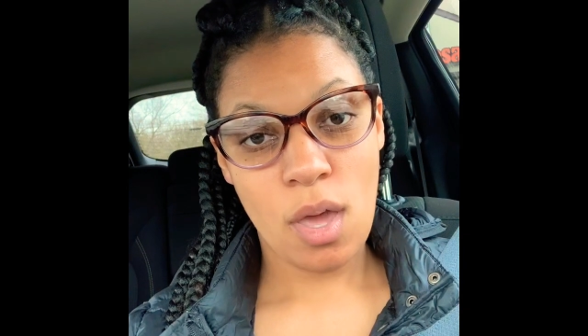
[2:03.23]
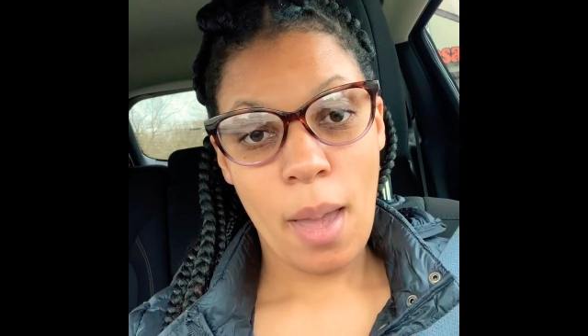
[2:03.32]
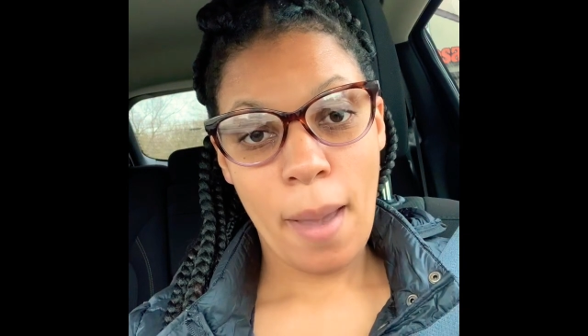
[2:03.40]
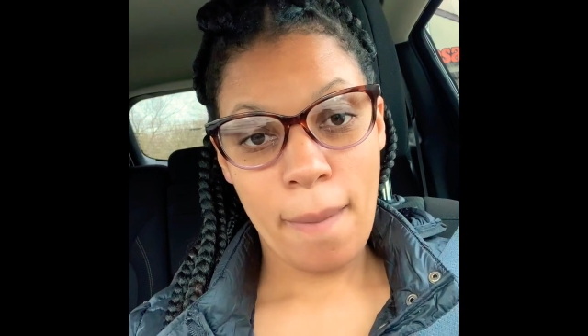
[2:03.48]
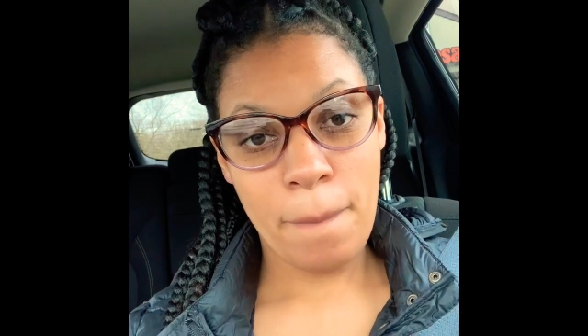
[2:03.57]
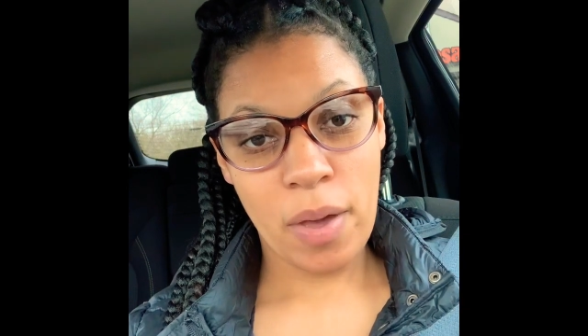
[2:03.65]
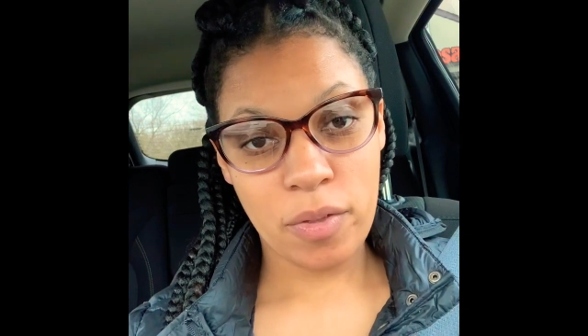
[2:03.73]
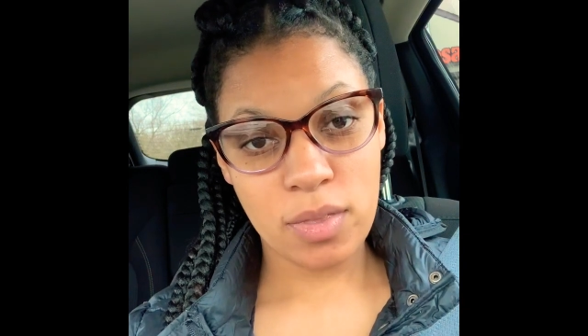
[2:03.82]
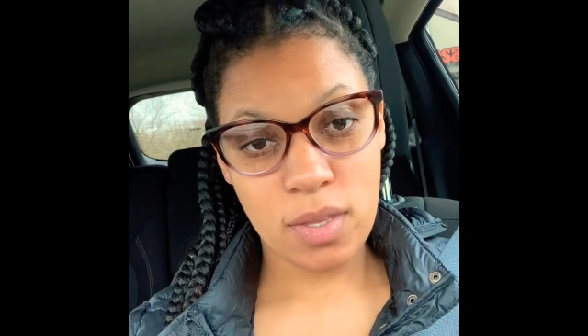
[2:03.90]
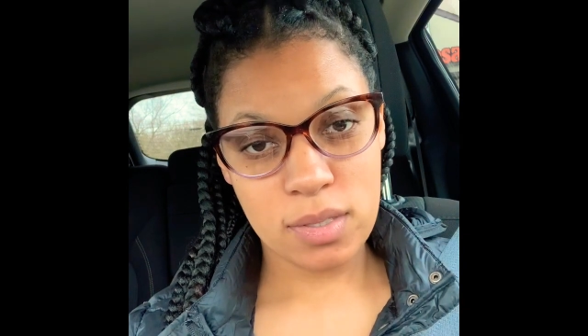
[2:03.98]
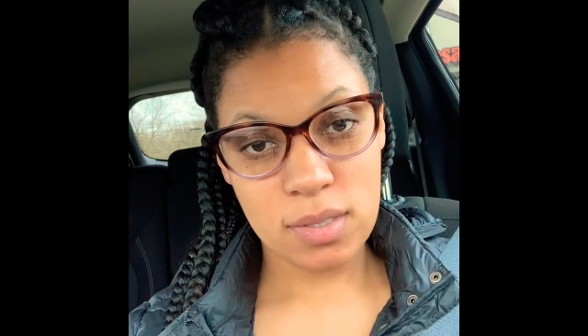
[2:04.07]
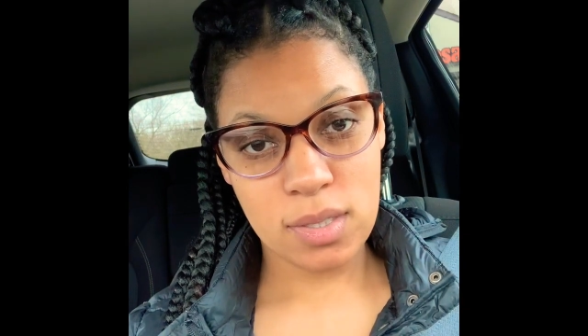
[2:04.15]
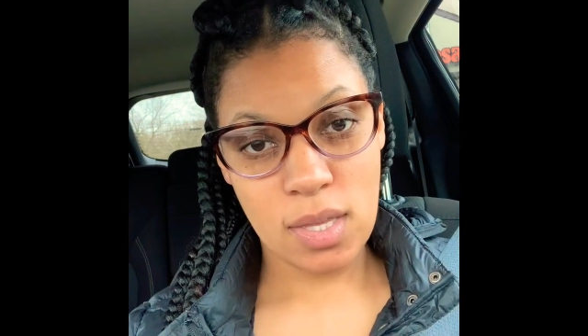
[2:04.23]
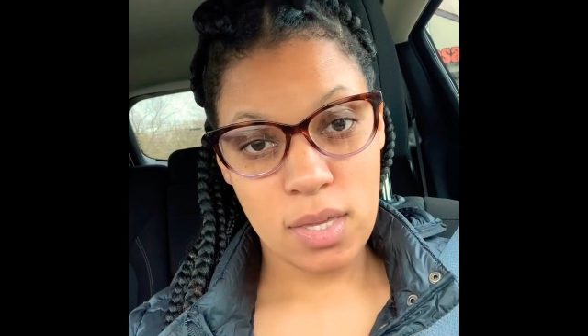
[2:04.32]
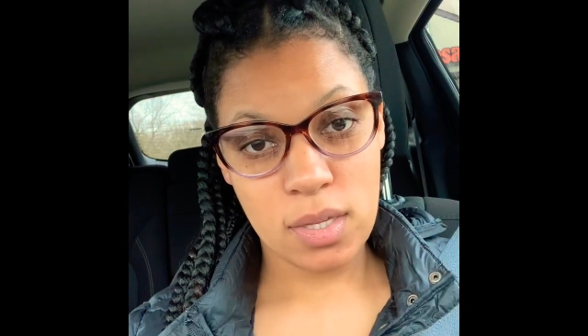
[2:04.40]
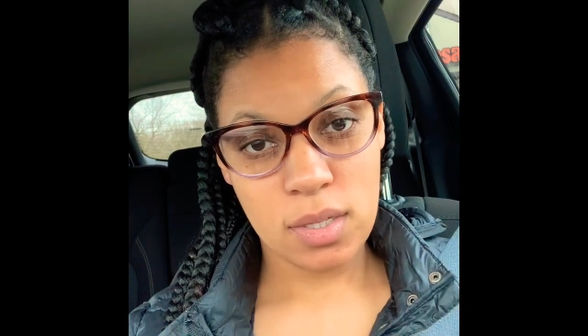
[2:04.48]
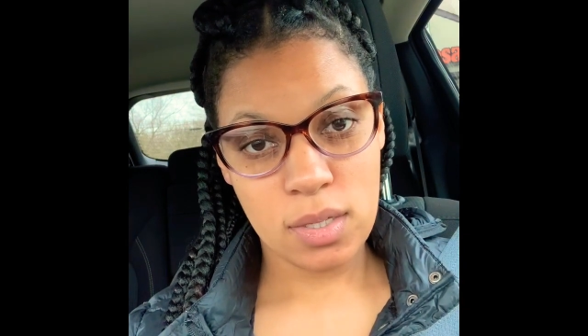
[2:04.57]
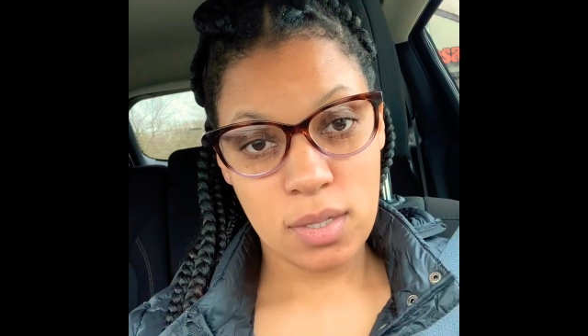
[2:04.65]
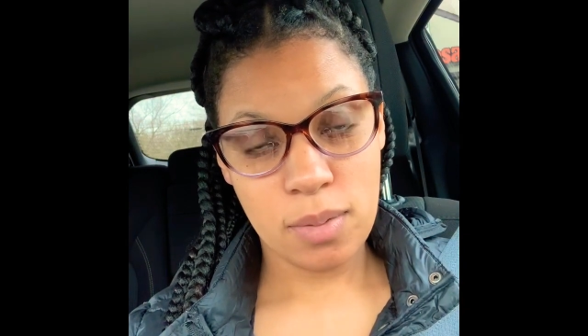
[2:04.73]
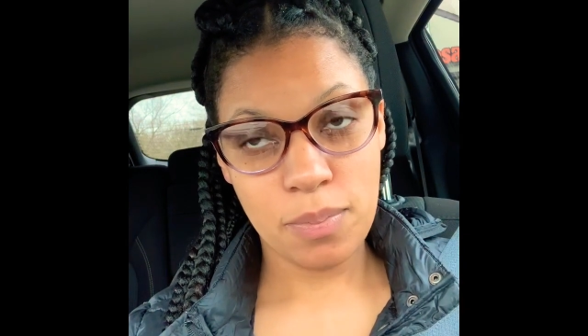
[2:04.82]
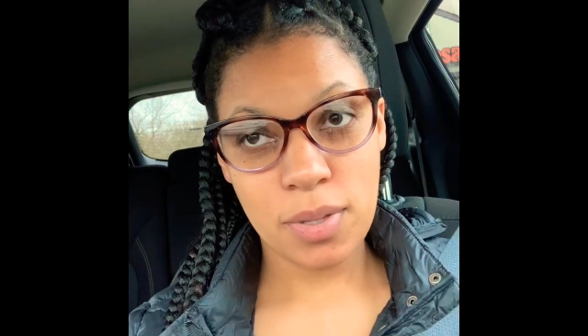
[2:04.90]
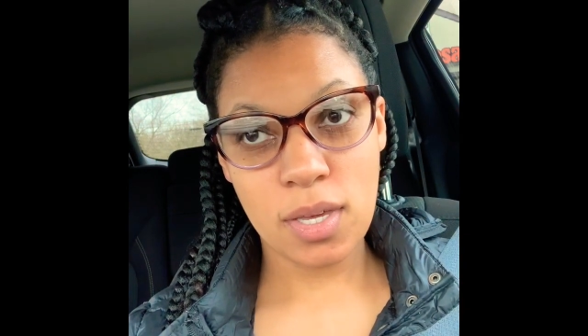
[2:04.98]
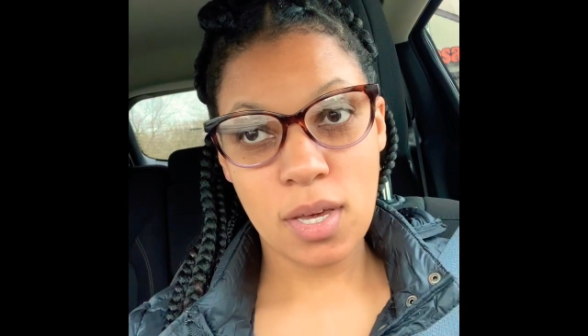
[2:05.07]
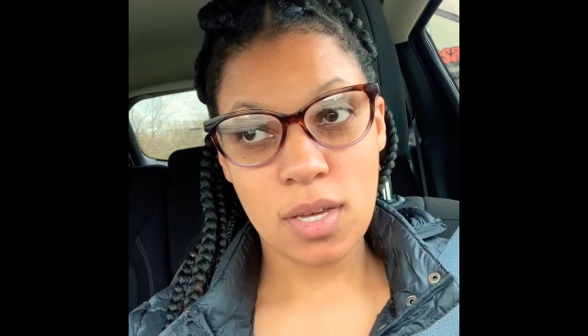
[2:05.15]
about this thing,
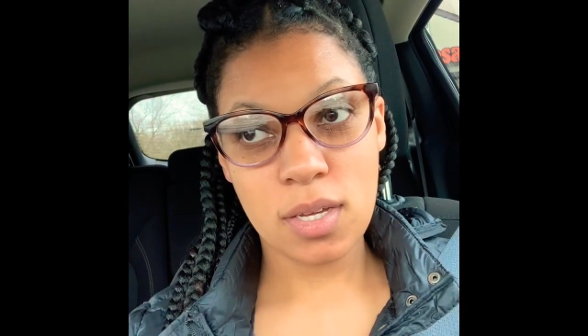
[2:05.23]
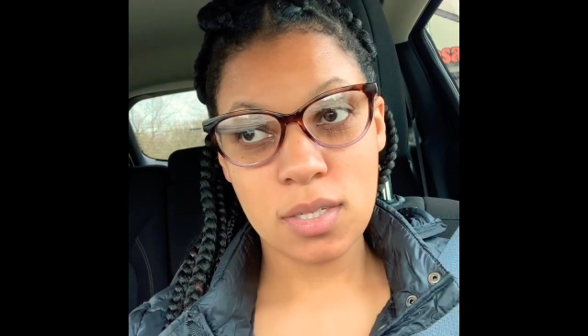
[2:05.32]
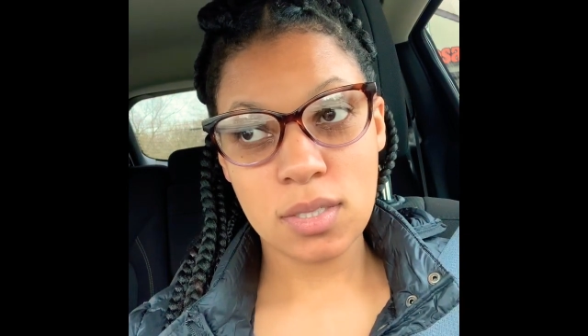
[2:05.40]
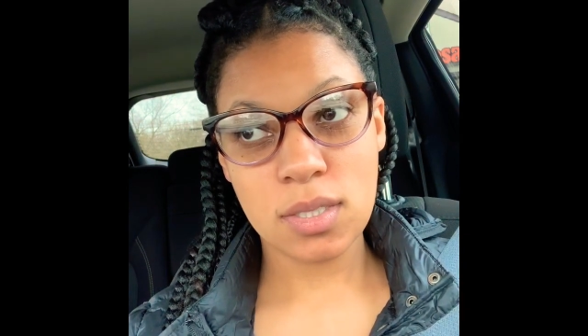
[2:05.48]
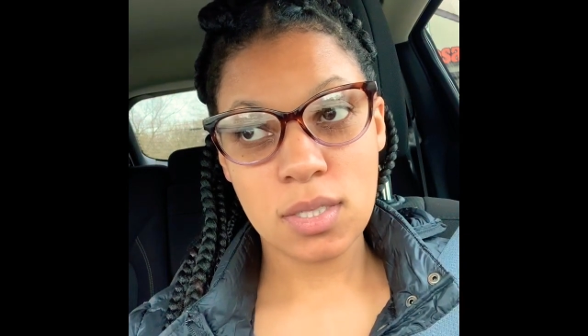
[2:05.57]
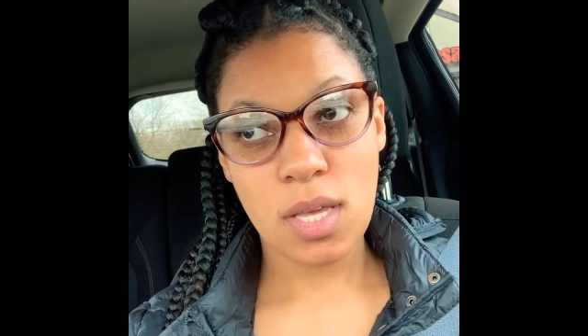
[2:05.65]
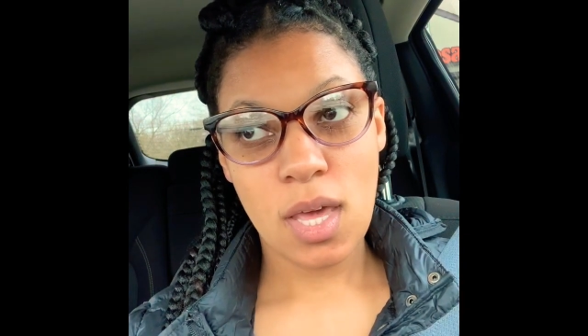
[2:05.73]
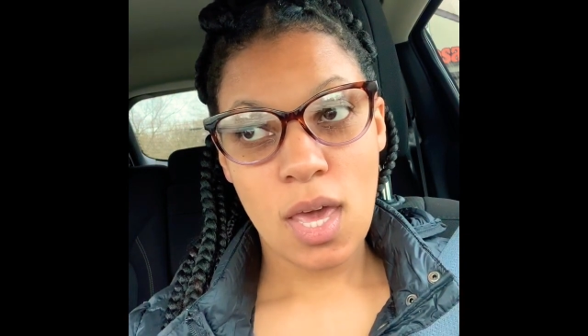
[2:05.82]
because